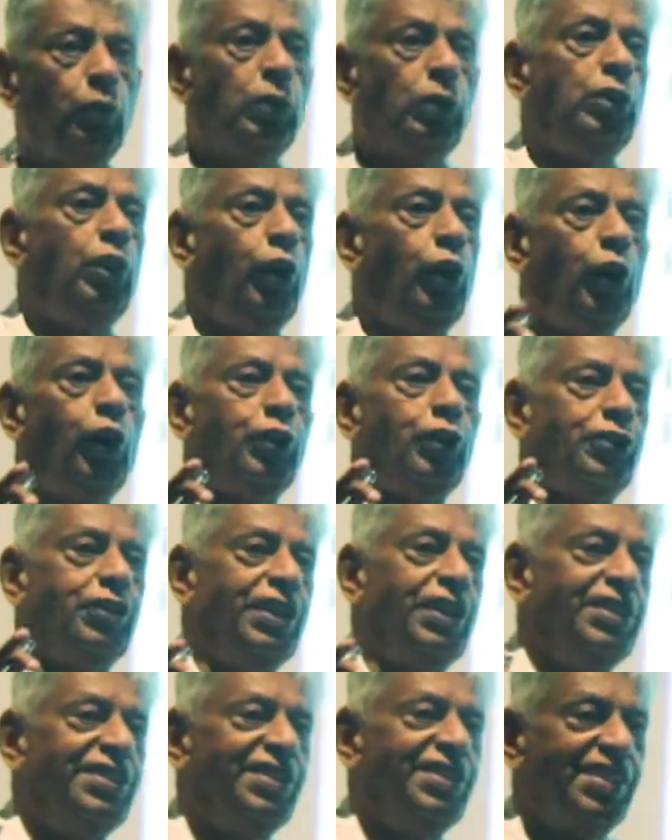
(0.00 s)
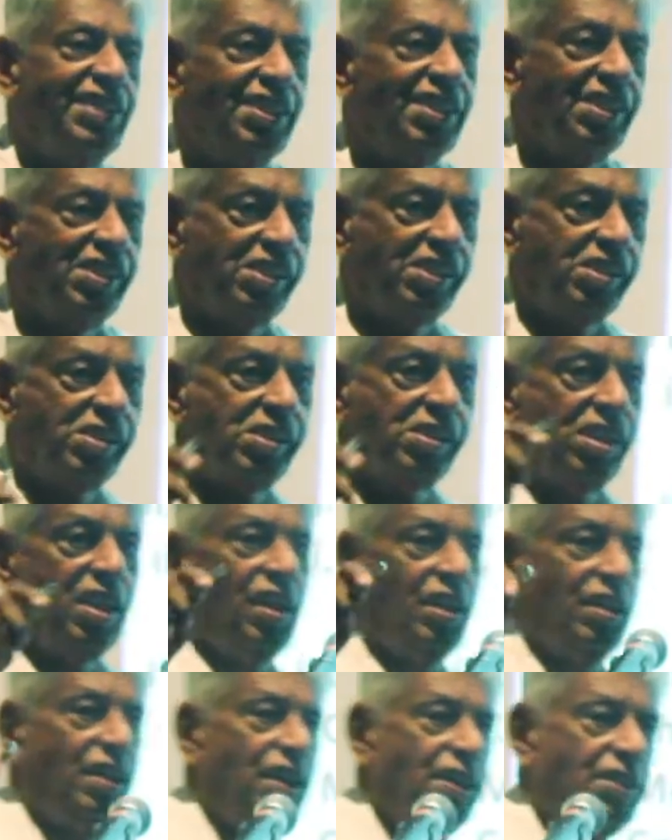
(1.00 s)
what the law says.
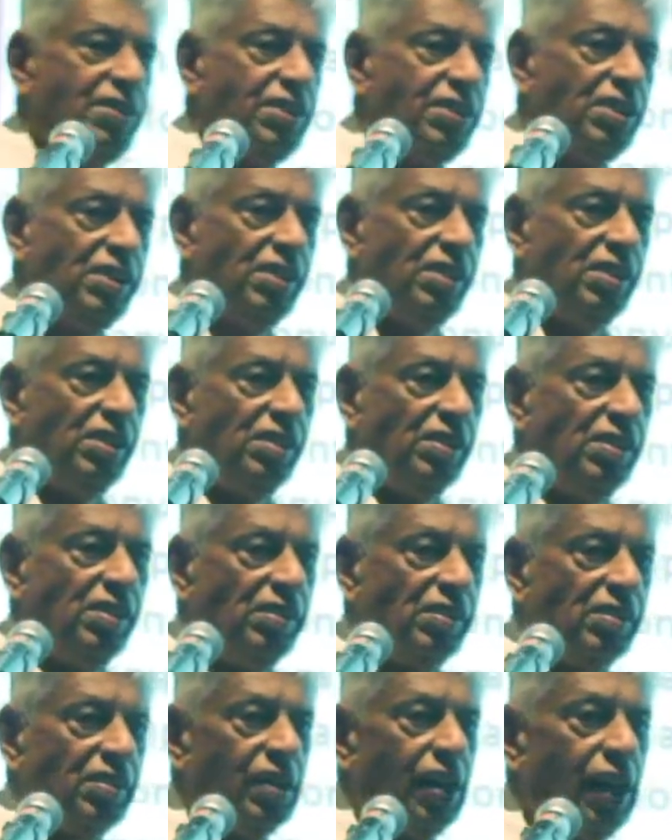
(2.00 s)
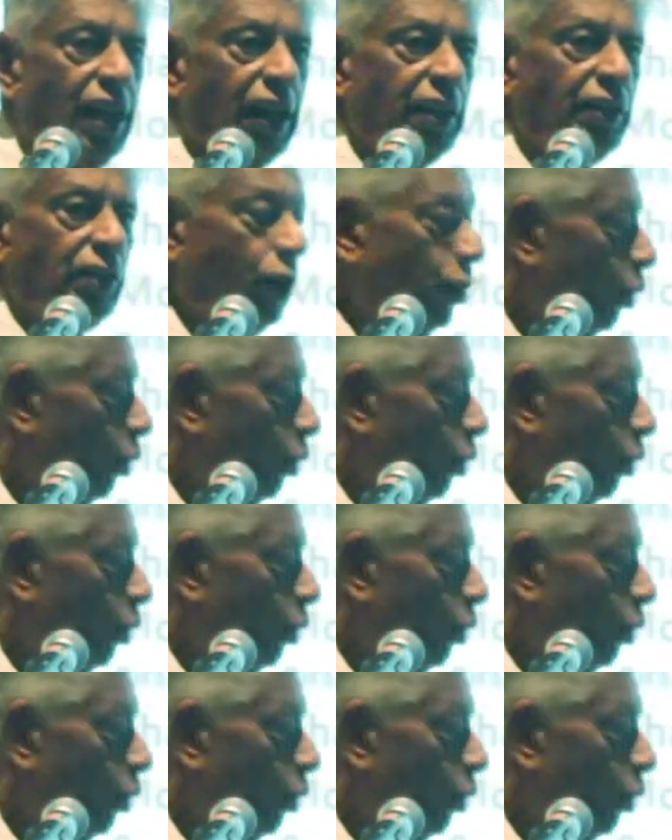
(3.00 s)
Yes? And the